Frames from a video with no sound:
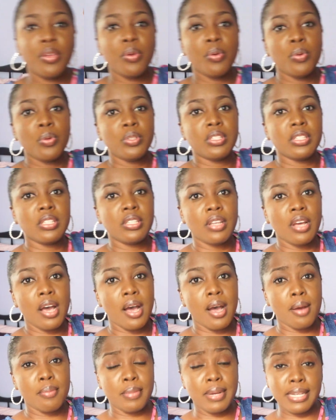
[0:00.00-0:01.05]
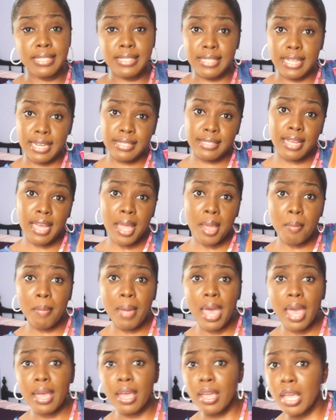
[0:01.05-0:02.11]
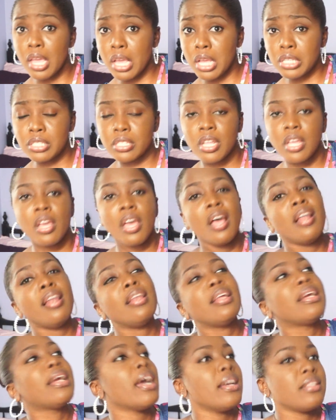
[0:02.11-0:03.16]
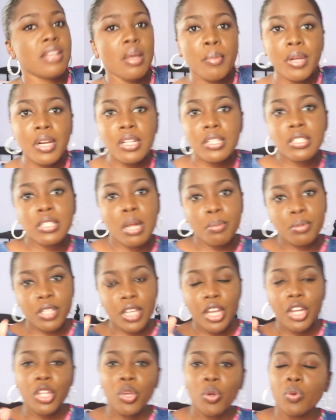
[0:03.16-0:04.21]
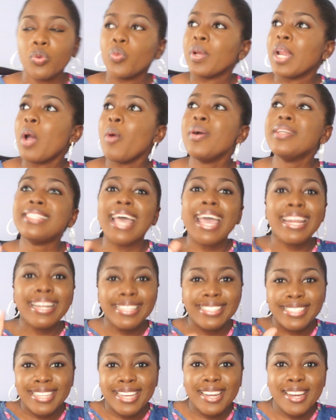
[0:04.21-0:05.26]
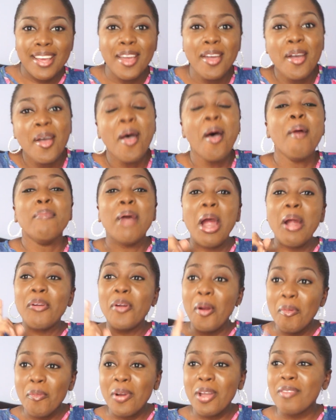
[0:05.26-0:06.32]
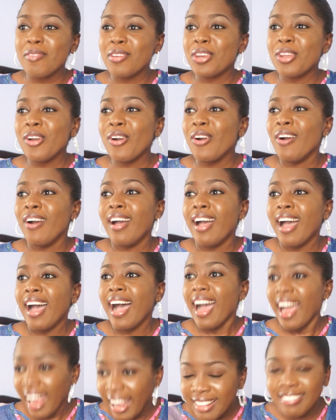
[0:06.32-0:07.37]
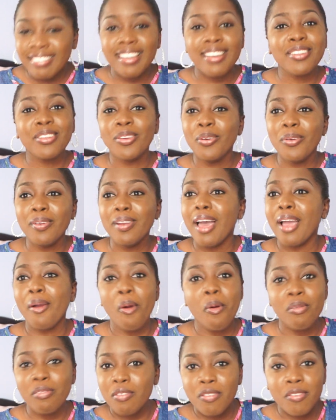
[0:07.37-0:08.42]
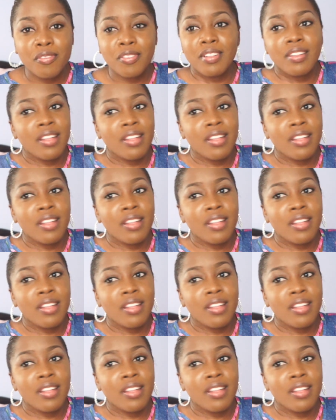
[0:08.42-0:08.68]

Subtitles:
cute daytime bag, I guess. Guys, I'm gonna stop saying cute. When I was editing my runway video, I said cute like over 50